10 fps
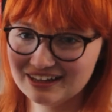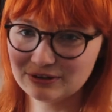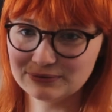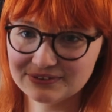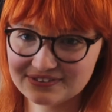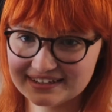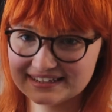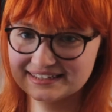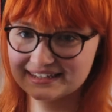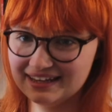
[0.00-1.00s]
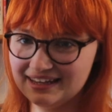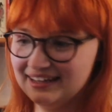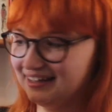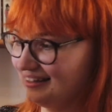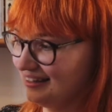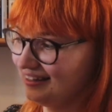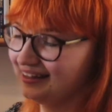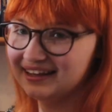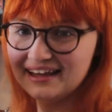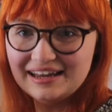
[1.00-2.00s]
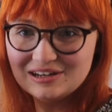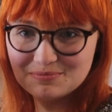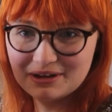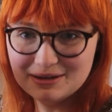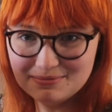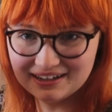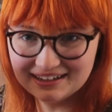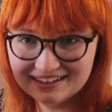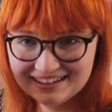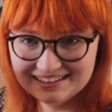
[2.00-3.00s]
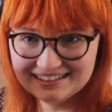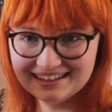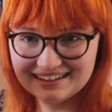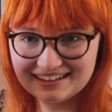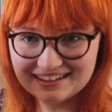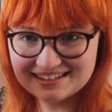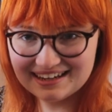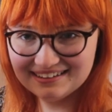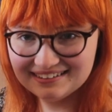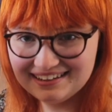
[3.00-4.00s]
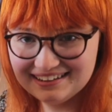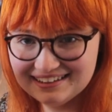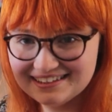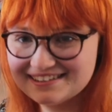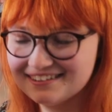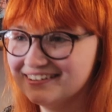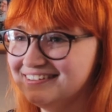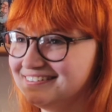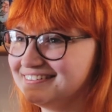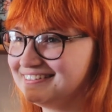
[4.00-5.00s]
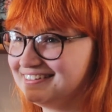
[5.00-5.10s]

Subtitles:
gorgeous end paper art and cutout here. It's so cute.